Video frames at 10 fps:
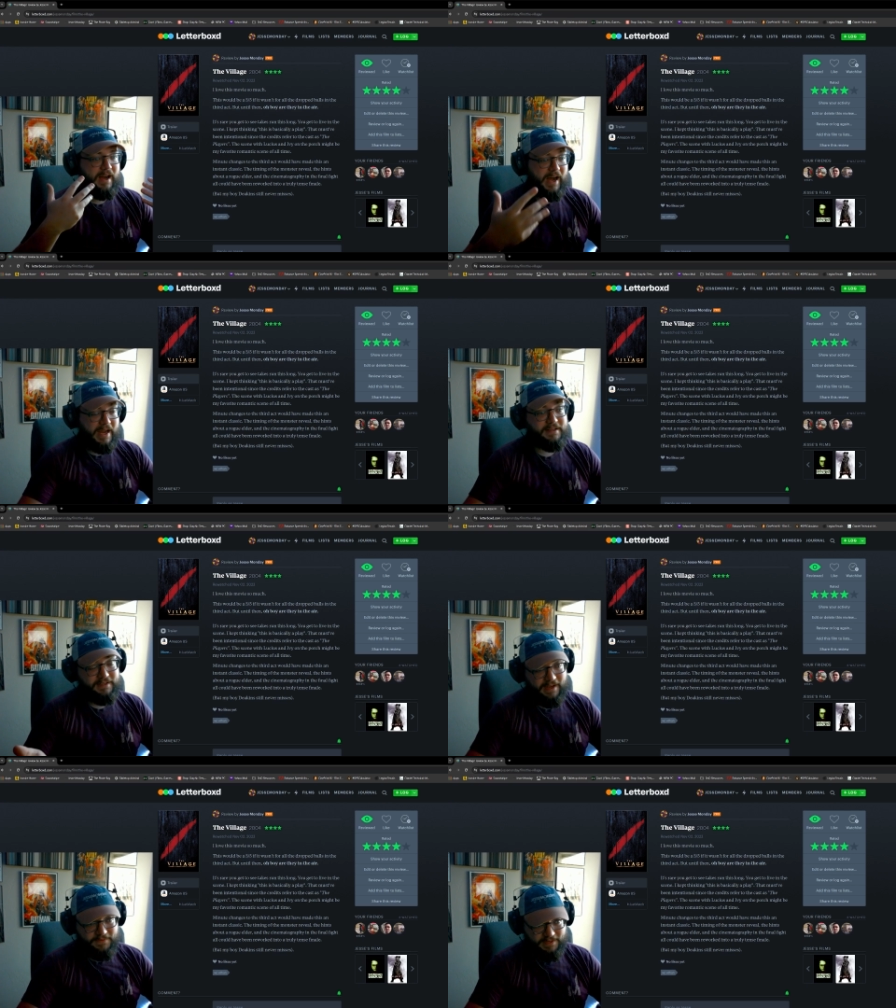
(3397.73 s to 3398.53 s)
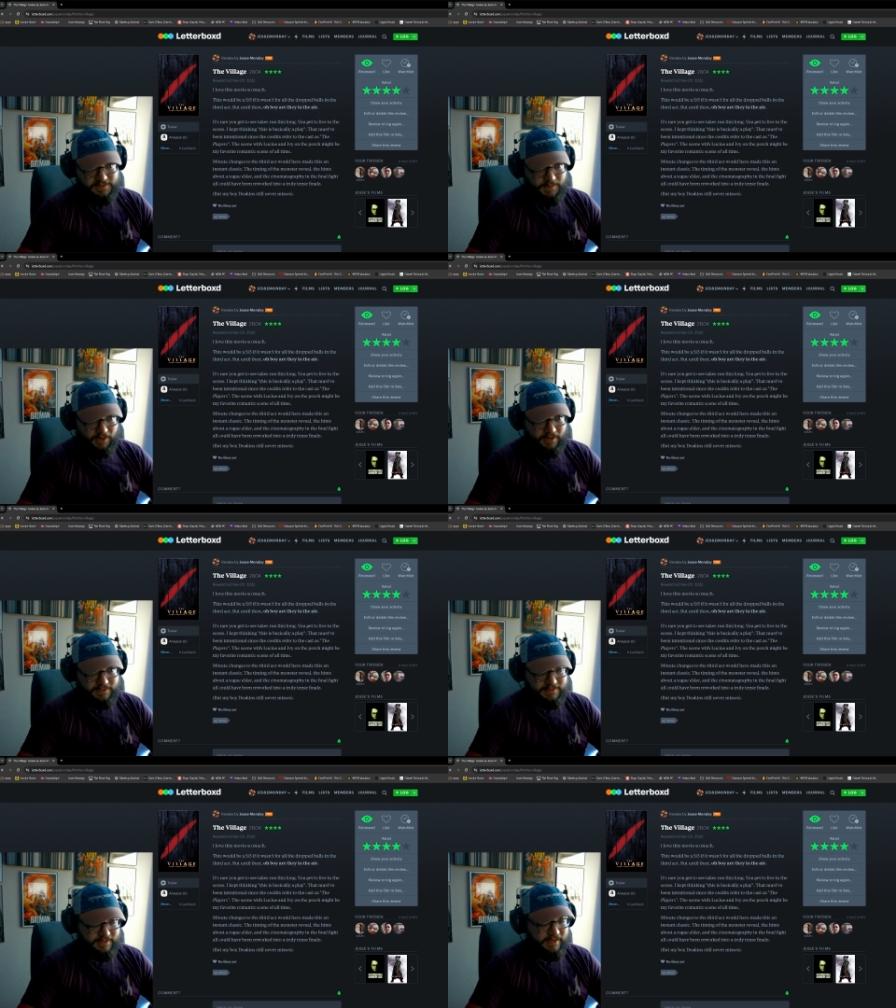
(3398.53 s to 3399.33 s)
I didn't have that
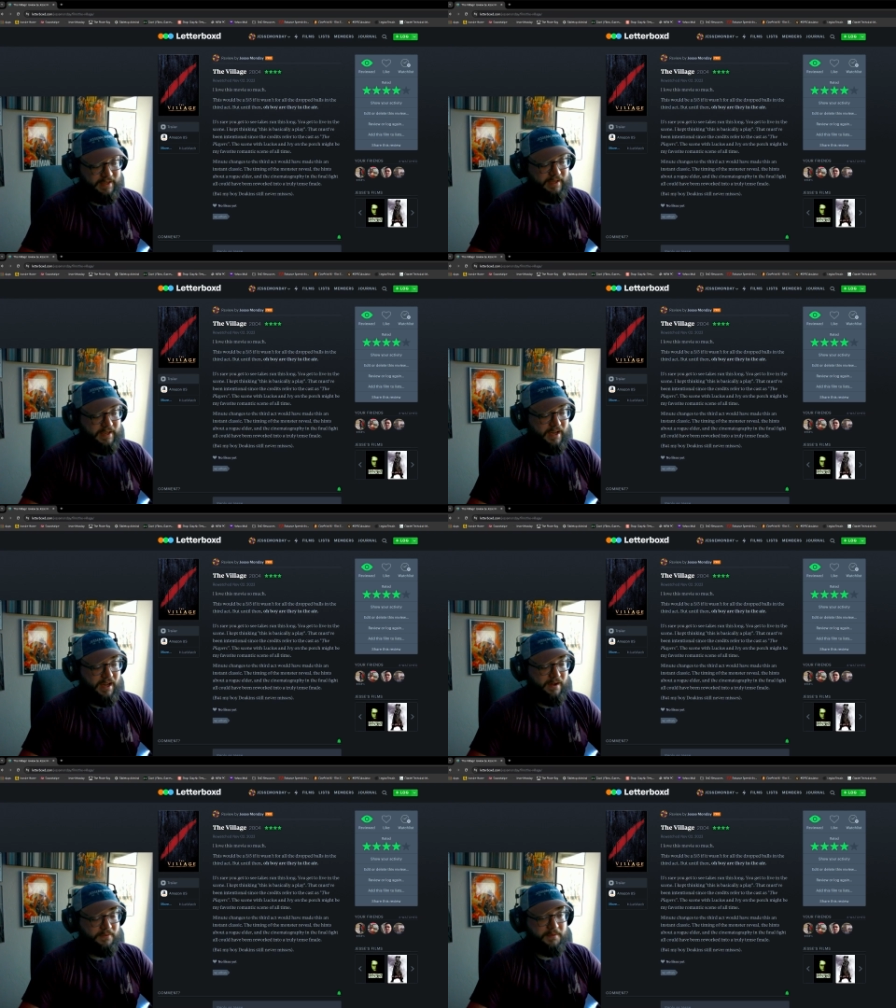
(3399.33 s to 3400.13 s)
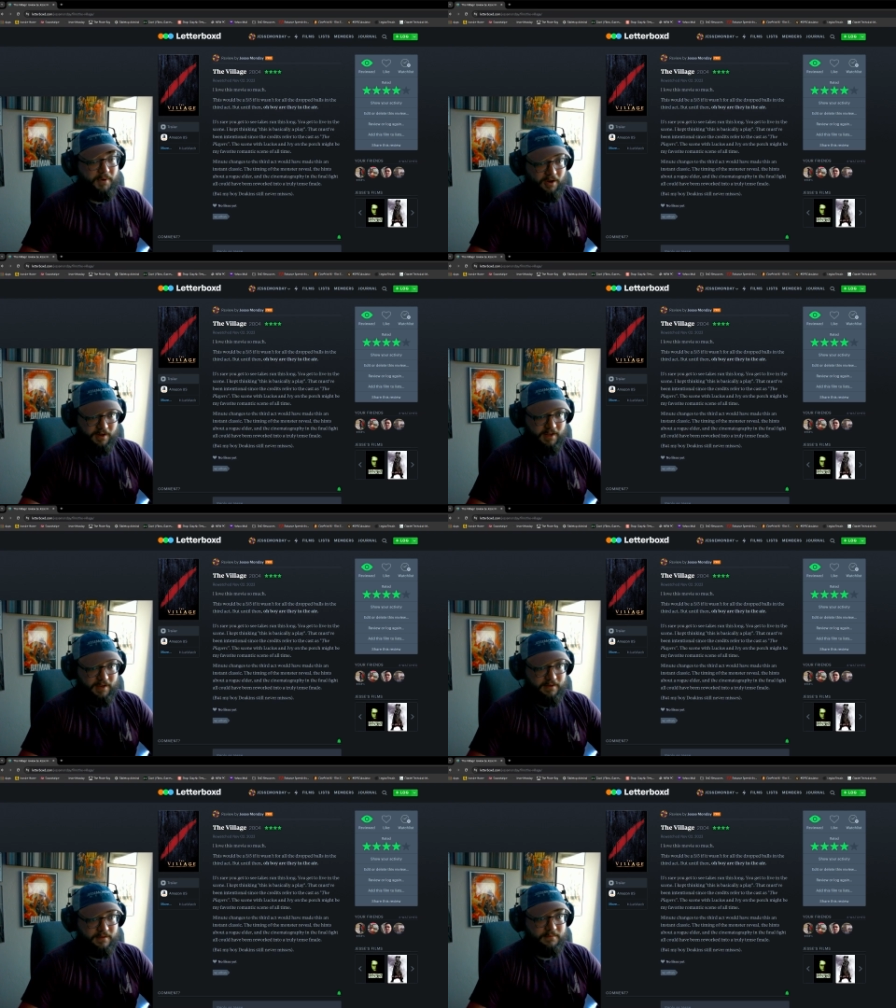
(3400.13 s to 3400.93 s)
experience of the
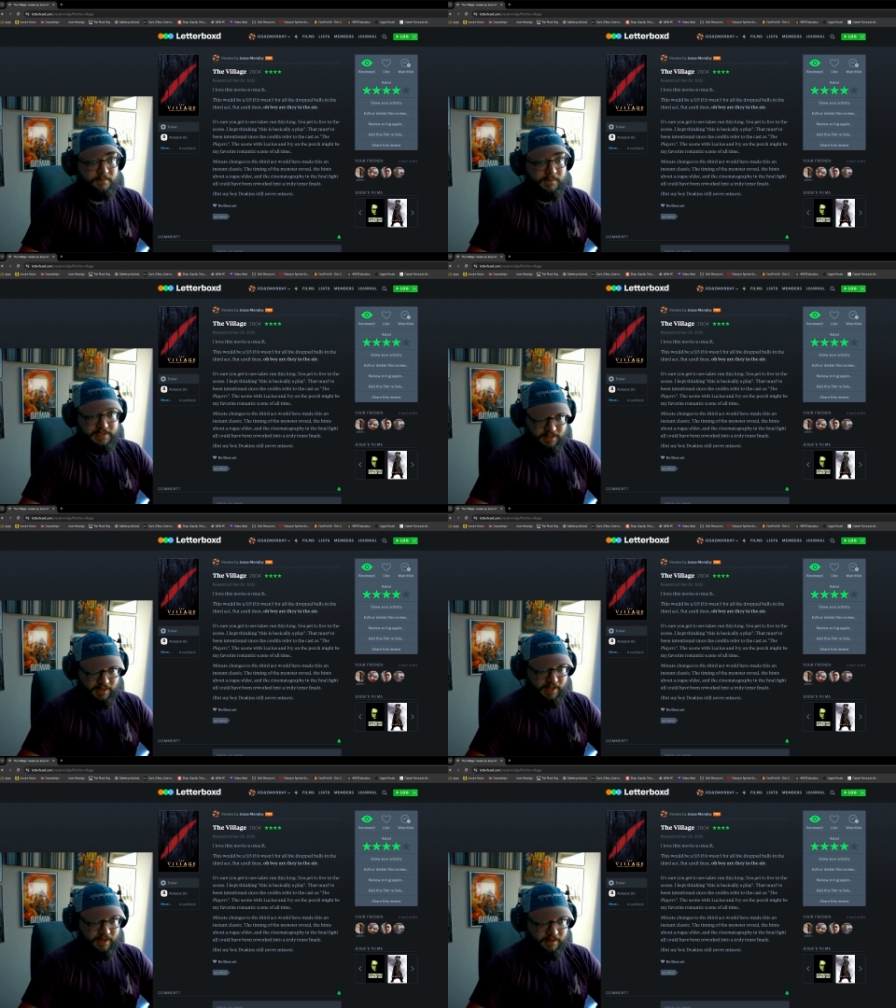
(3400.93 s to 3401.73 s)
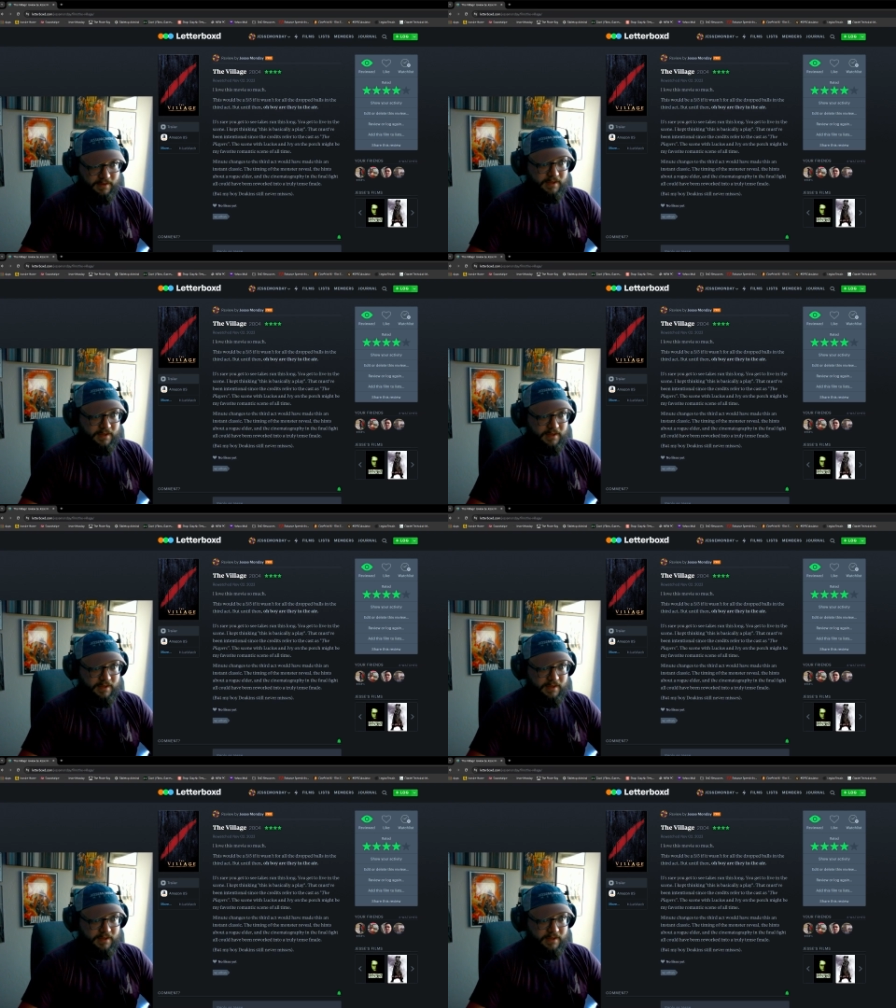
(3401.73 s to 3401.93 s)
marketing misleading